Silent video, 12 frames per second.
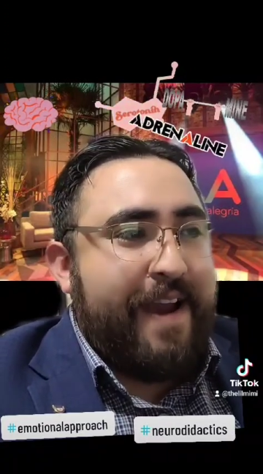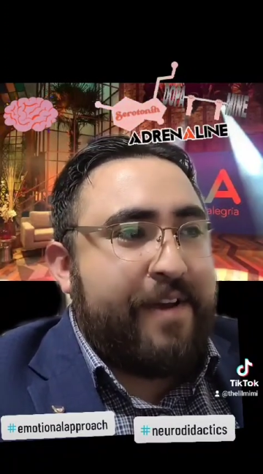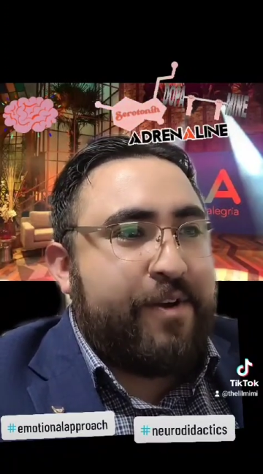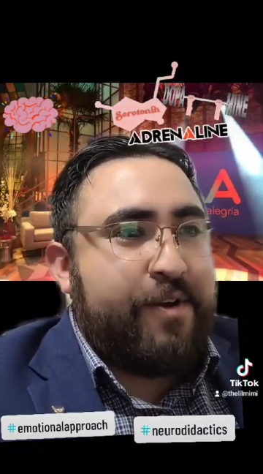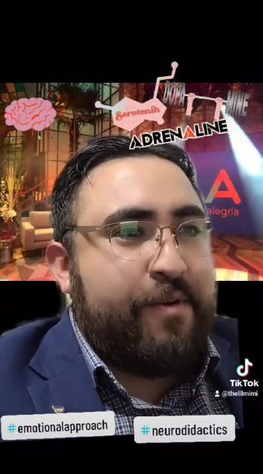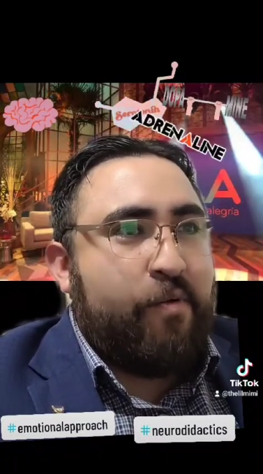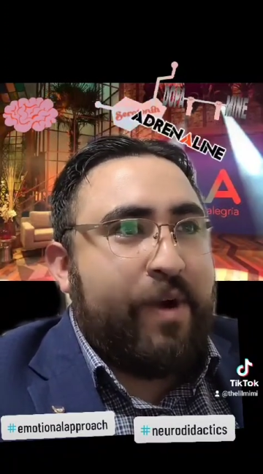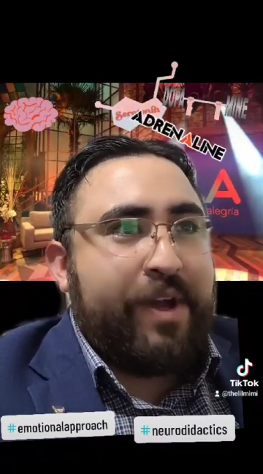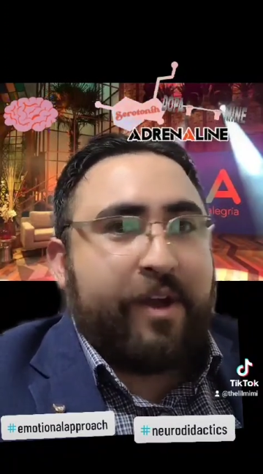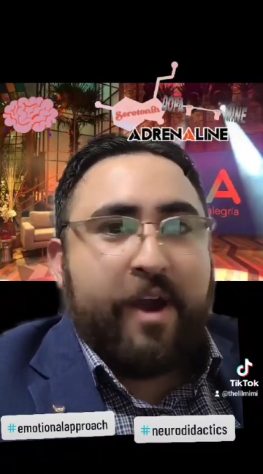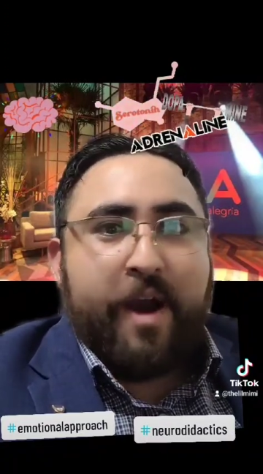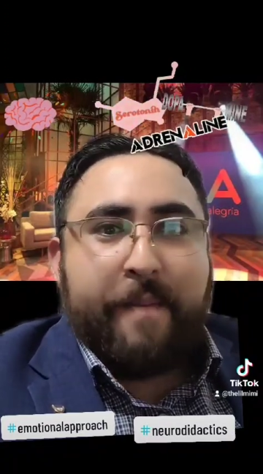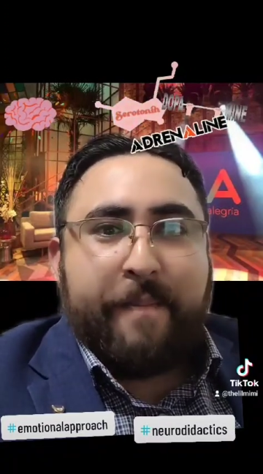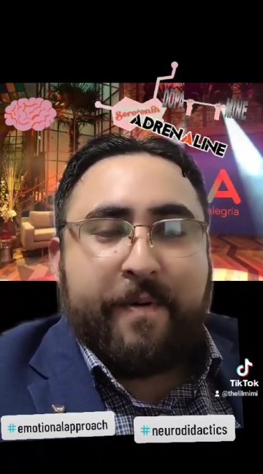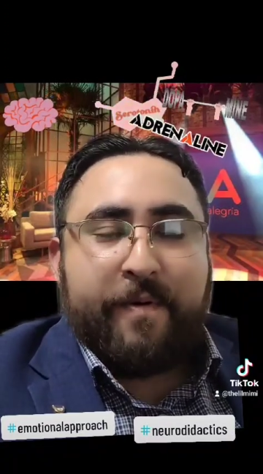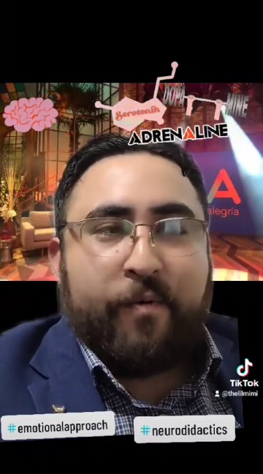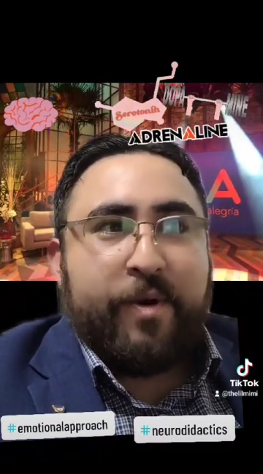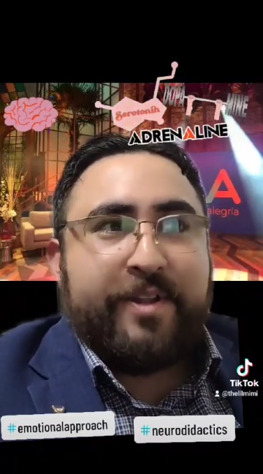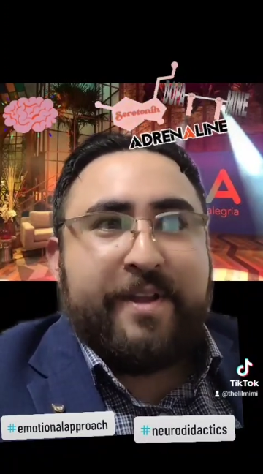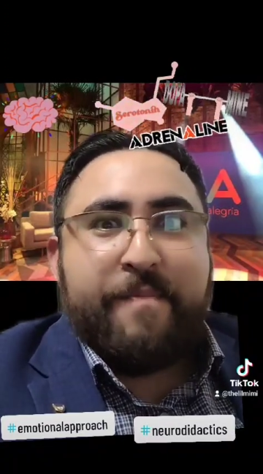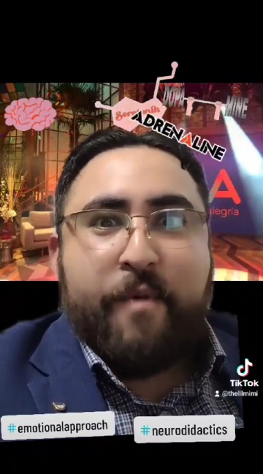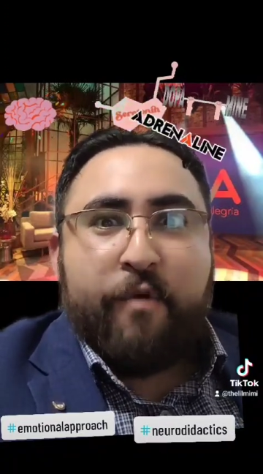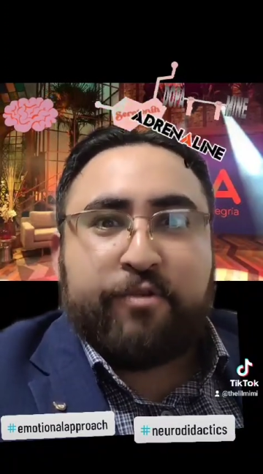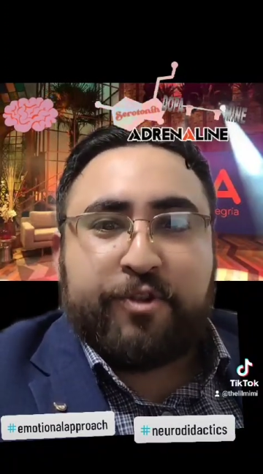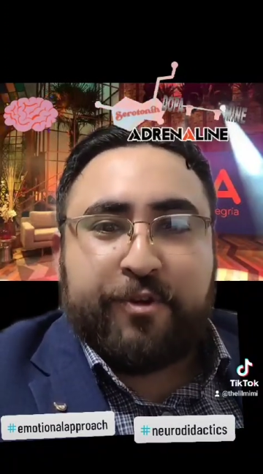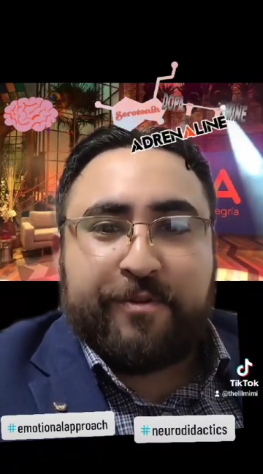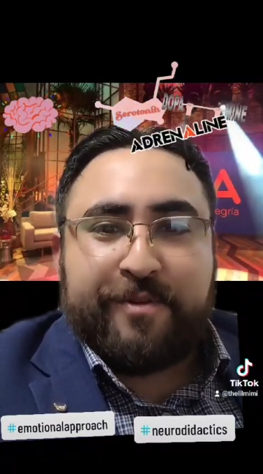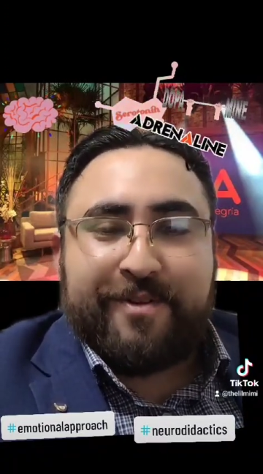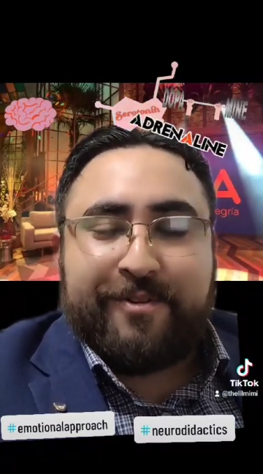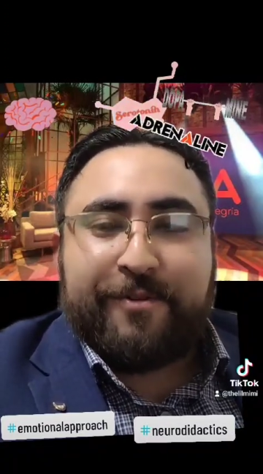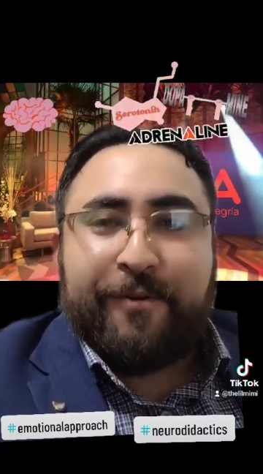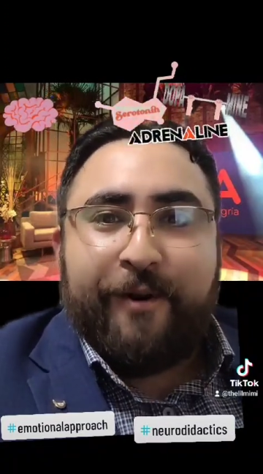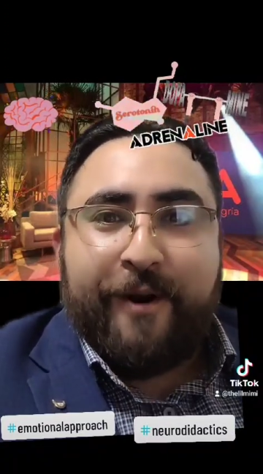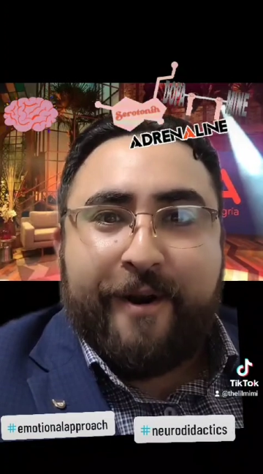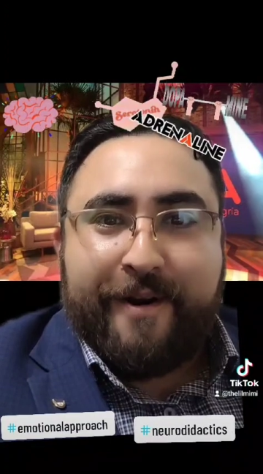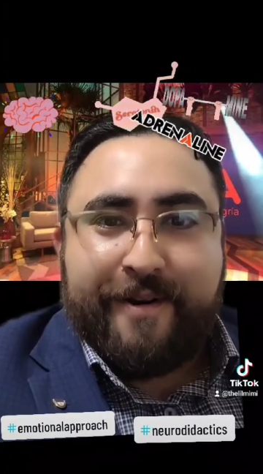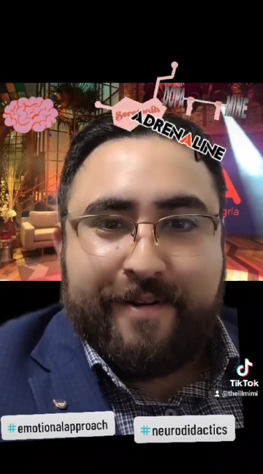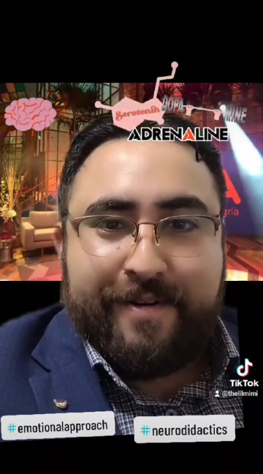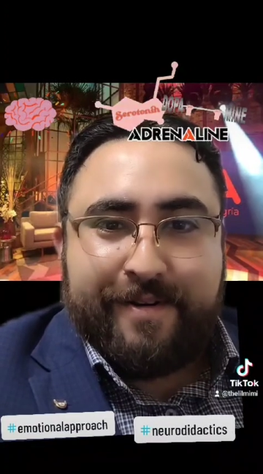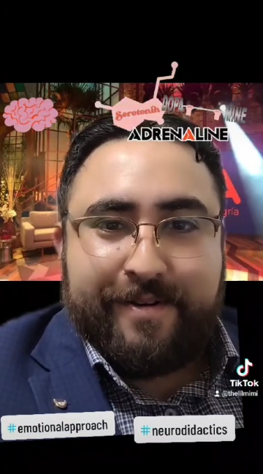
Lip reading: And you wake up with the emotion to learn